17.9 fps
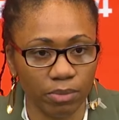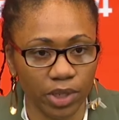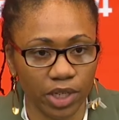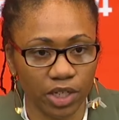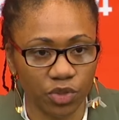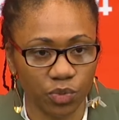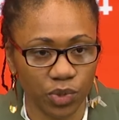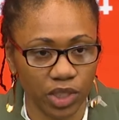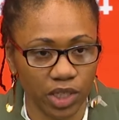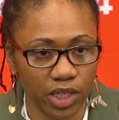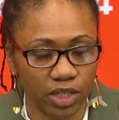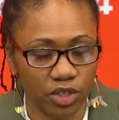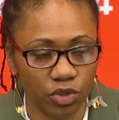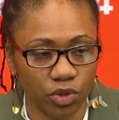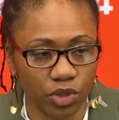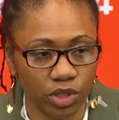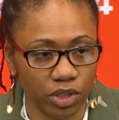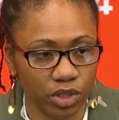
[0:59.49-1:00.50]
because we didn't
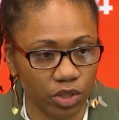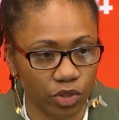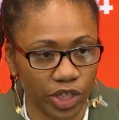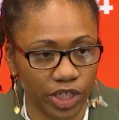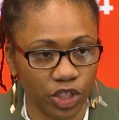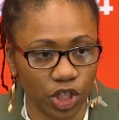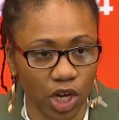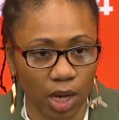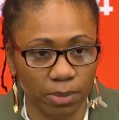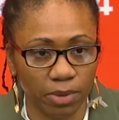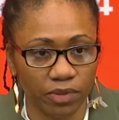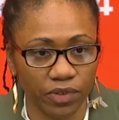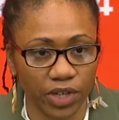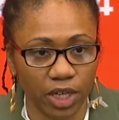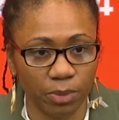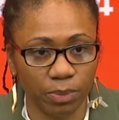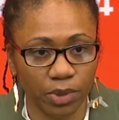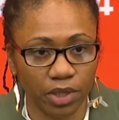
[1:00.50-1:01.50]
do a great job of
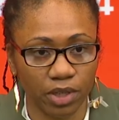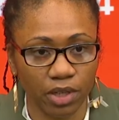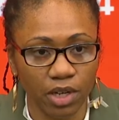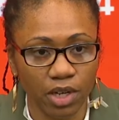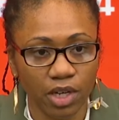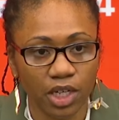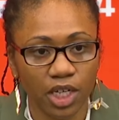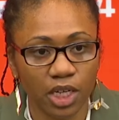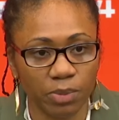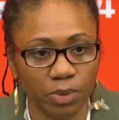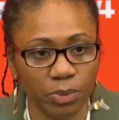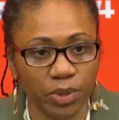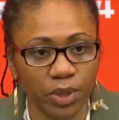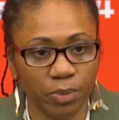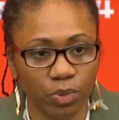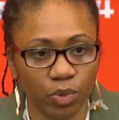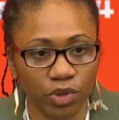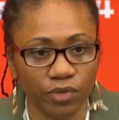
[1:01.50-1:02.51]
keeping keeping
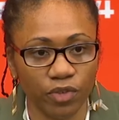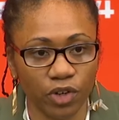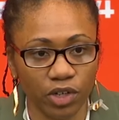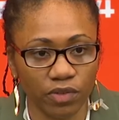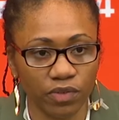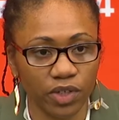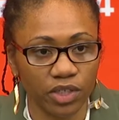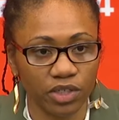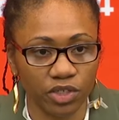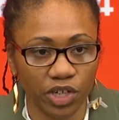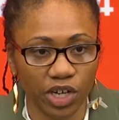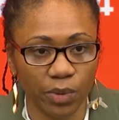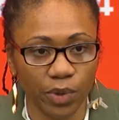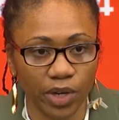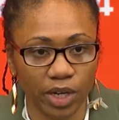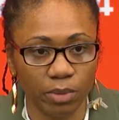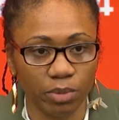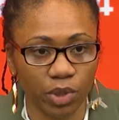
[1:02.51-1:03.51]
people in front of us, so they
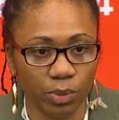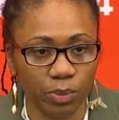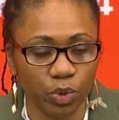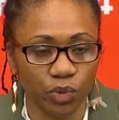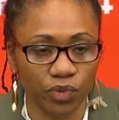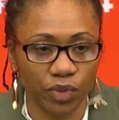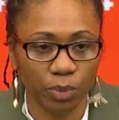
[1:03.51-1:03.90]
were able to move